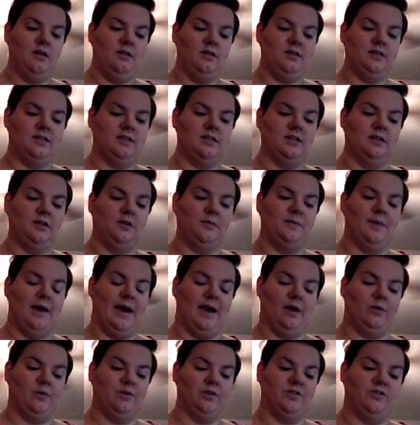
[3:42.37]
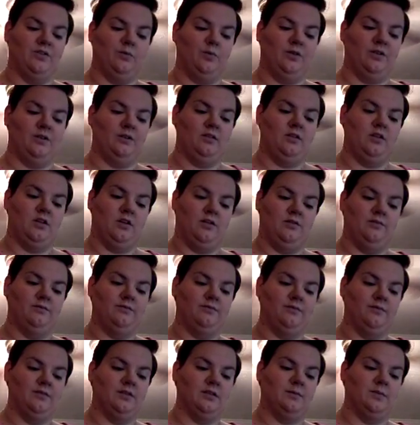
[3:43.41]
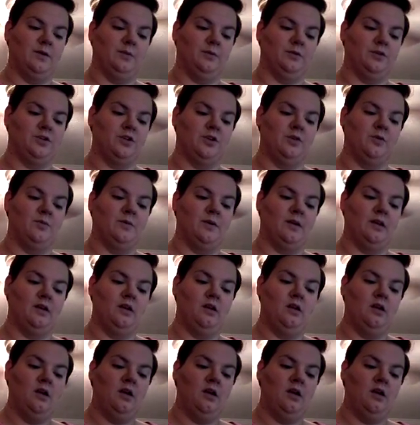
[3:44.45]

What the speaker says: This is a little backwards from what, some people do, but